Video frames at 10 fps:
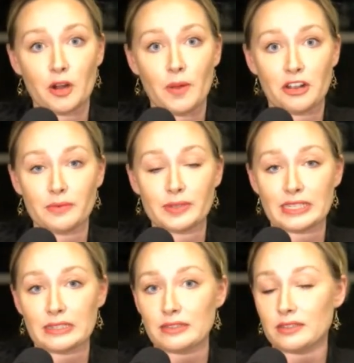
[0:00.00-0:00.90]
whether it was
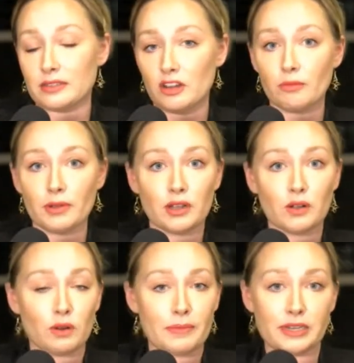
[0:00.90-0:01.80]
in Sonoma
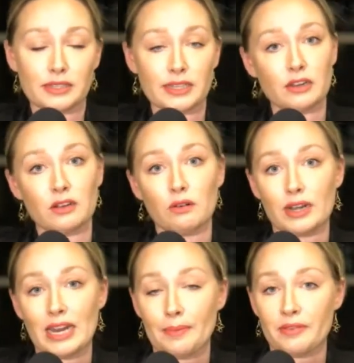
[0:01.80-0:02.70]
or Mendocino or
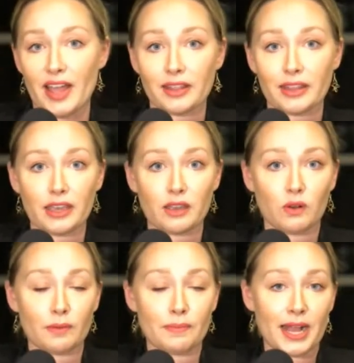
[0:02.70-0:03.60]
Napa Valley
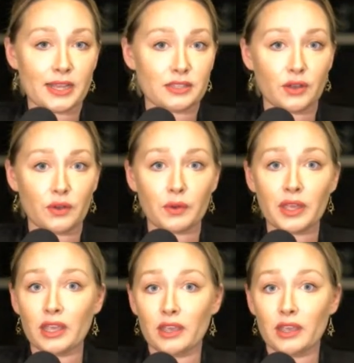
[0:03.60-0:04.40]
or Paso.